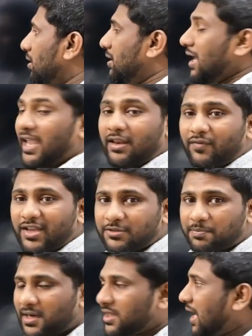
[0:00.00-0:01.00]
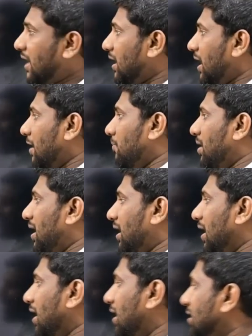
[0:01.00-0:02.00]
the investment that I am
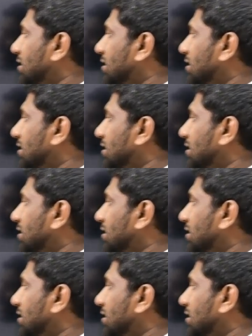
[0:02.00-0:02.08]
making,